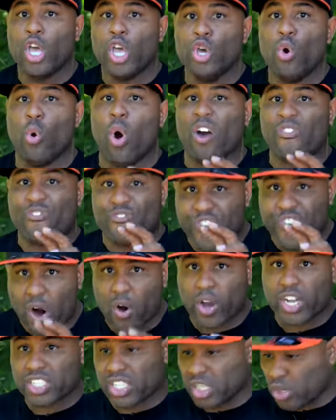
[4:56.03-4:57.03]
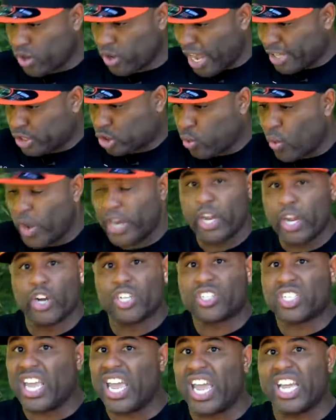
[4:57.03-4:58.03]
you are focusing on that 20
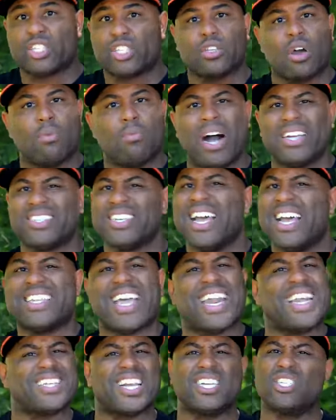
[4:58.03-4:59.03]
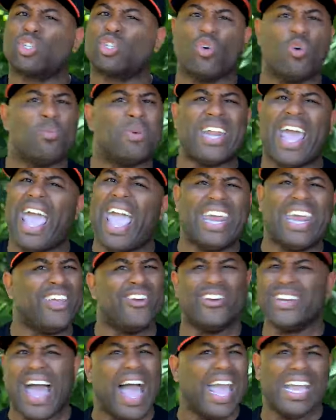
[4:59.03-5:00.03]
or 10 so much that it's consuming the
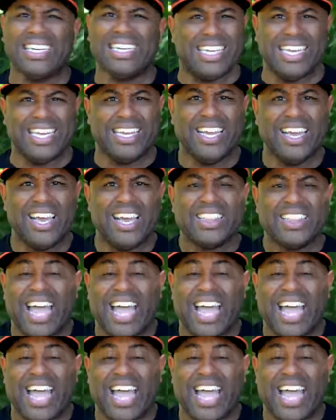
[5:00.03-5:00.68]
80 or 90.